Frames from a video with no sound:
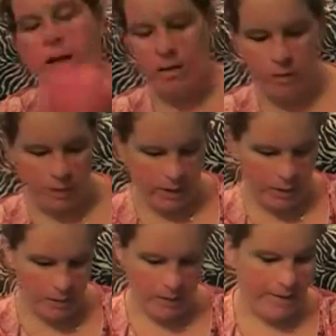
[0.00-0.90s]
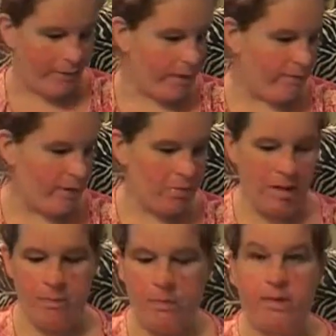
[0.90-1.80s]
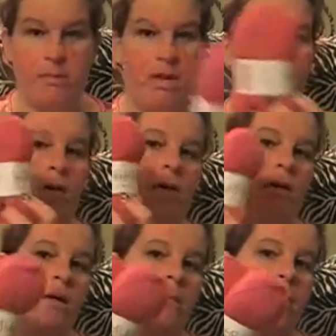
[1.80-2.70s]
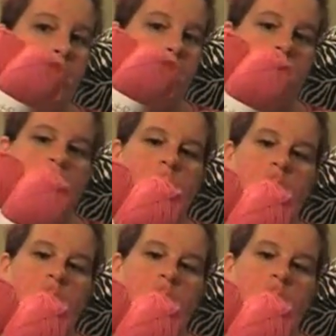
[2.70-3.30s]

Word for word: don't know what it is. I don't have my paper with me. But I got two of